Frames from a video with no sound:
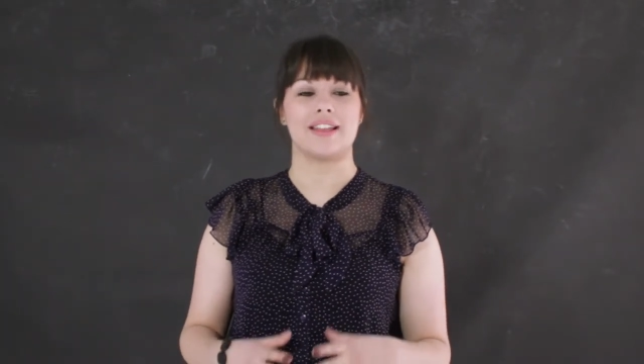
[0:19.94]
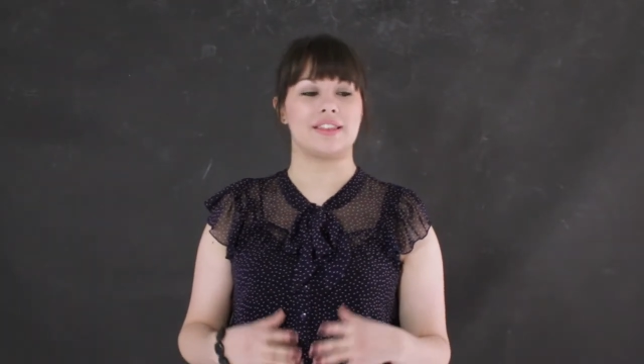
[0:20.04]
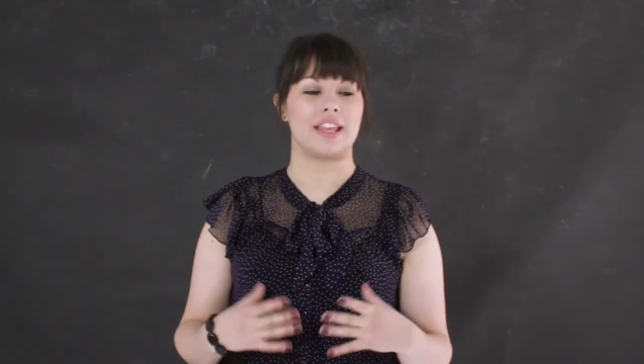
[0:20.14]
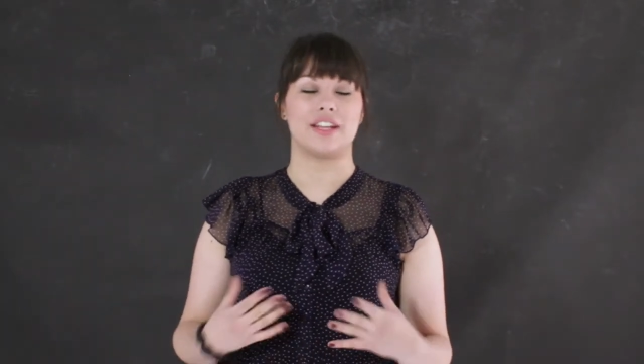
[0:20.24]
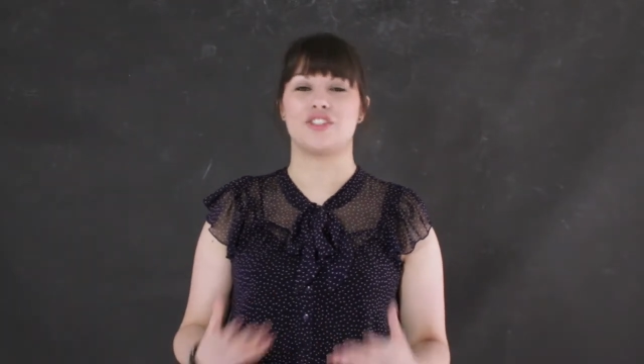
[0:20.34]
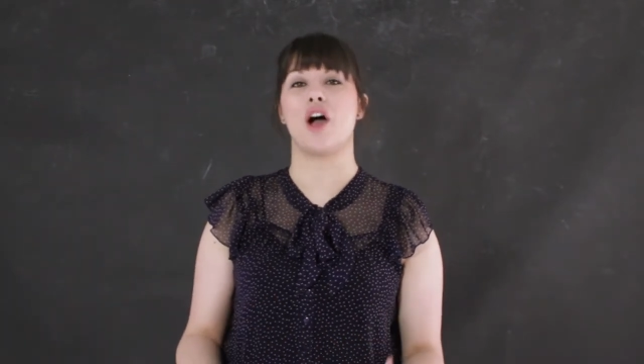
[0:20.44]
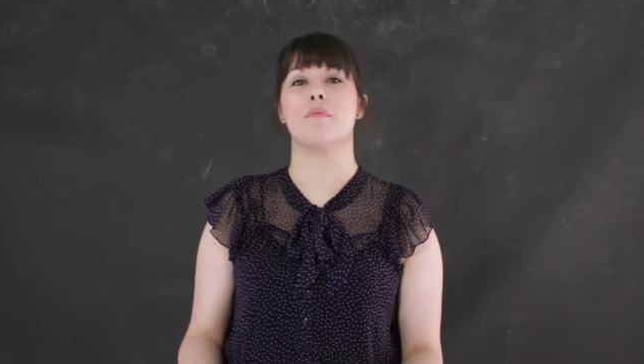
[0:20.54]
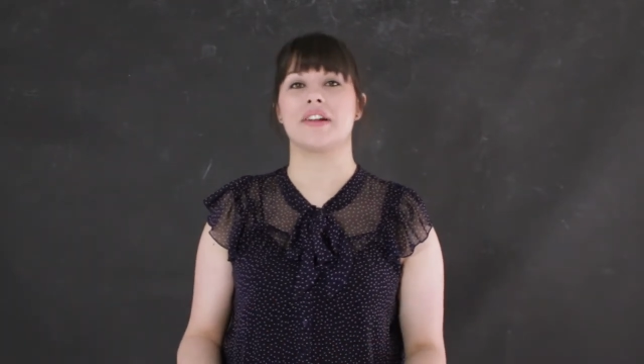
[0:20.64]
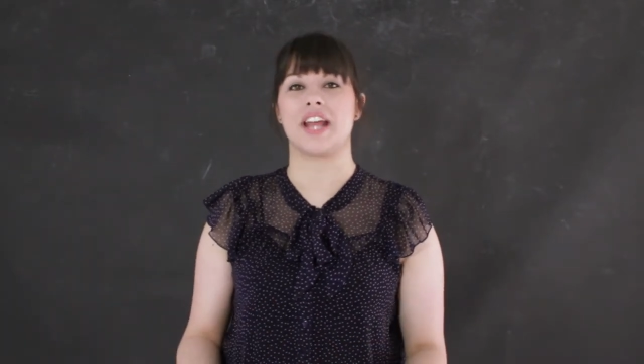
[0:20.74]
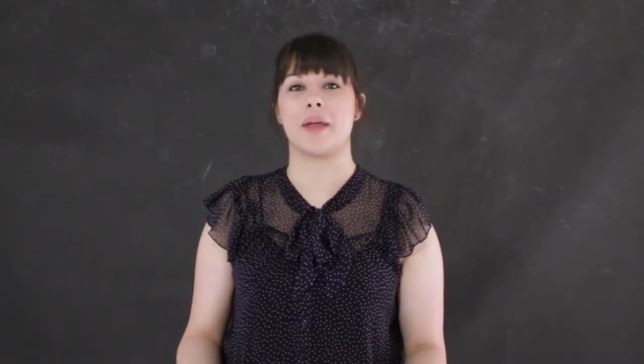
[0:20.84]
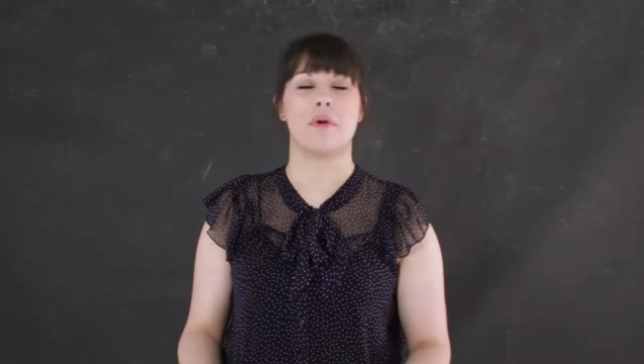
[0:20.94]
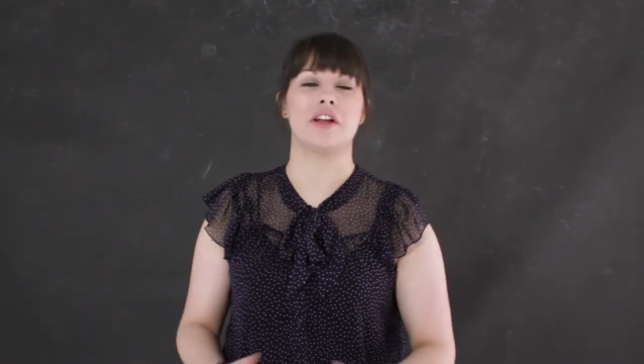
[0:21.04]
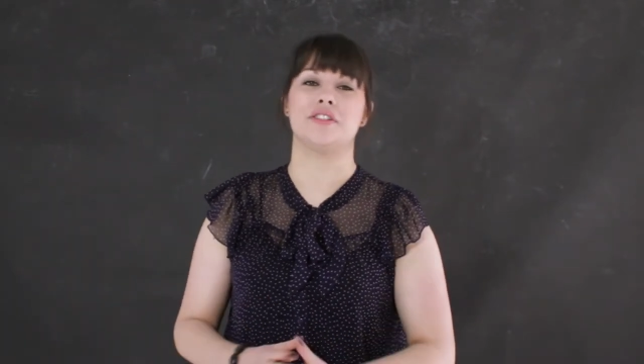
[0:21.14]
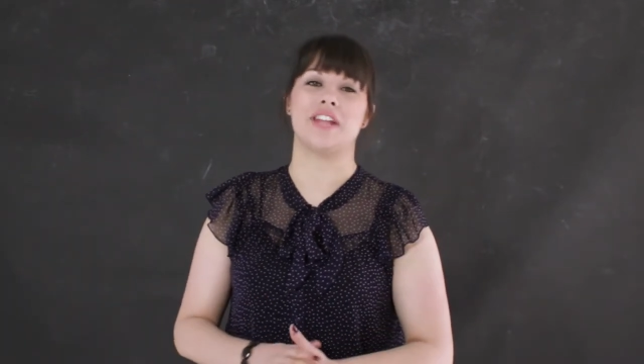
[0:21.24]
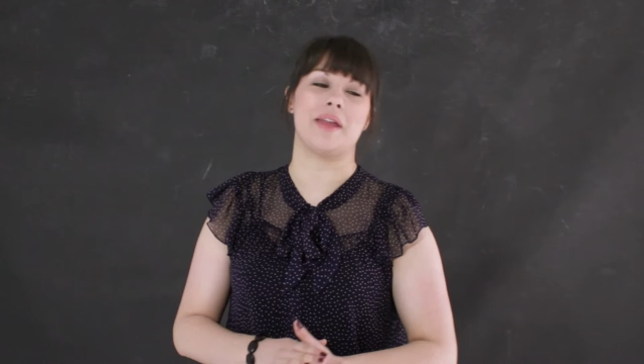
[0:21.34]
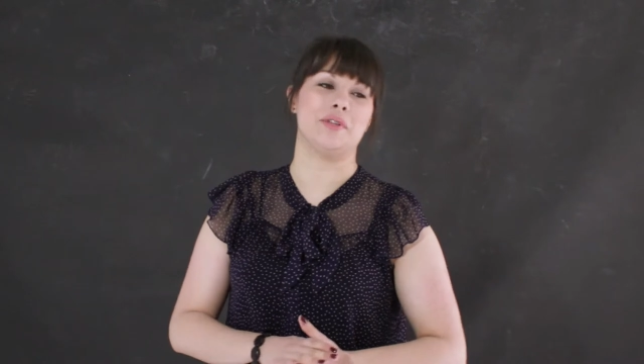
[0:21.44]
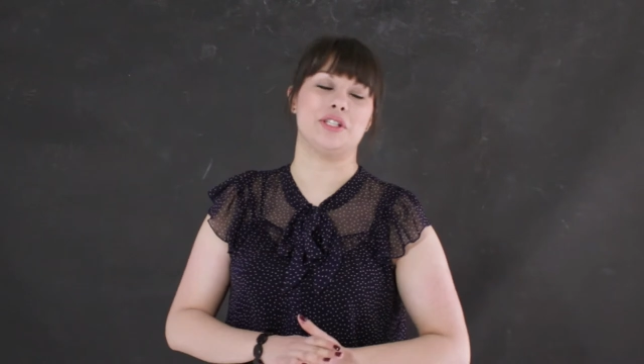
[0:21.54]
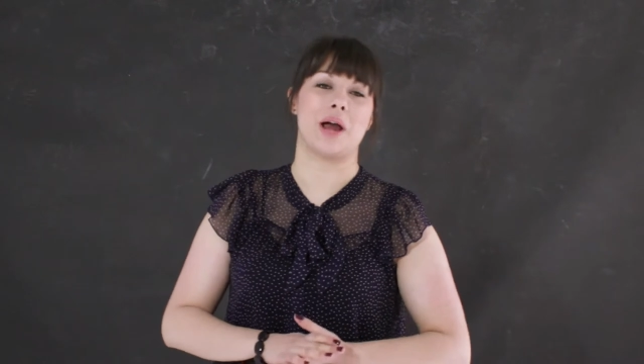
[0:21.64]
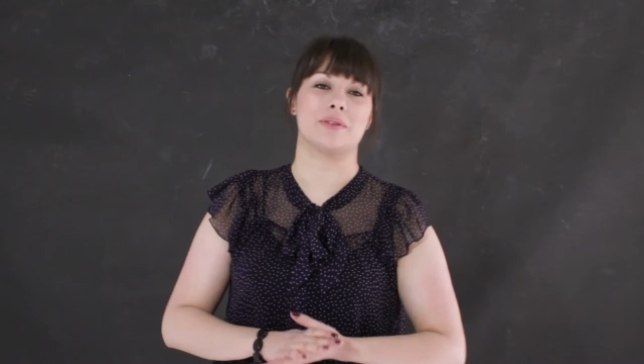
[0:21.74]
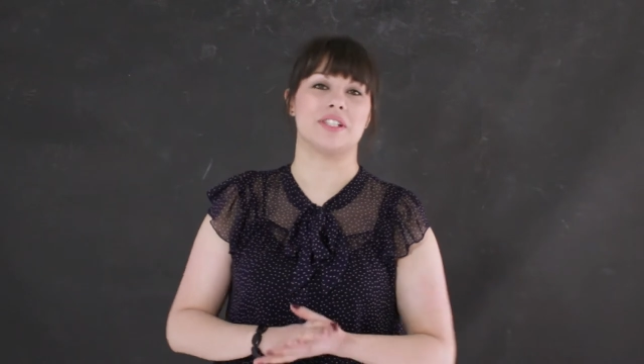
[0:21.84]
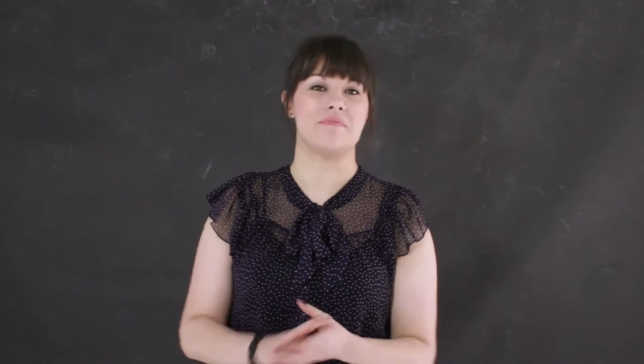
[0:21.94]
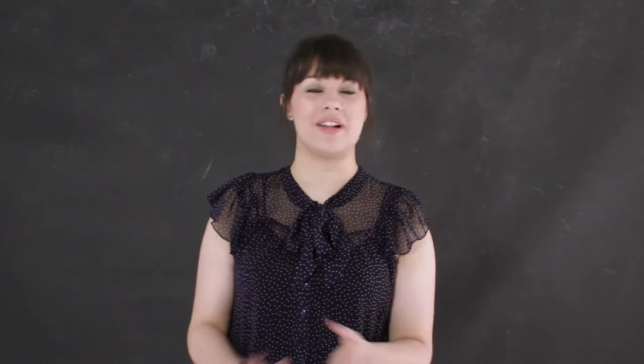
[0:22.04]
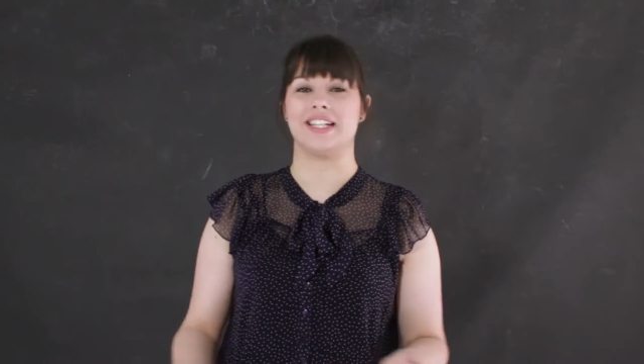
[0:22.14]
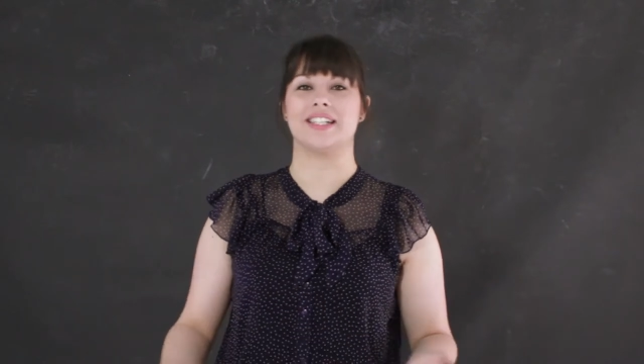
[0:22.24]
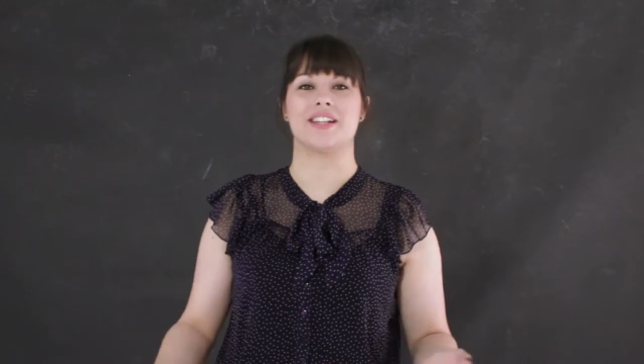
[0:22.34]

they shout my name. My name is shouted a million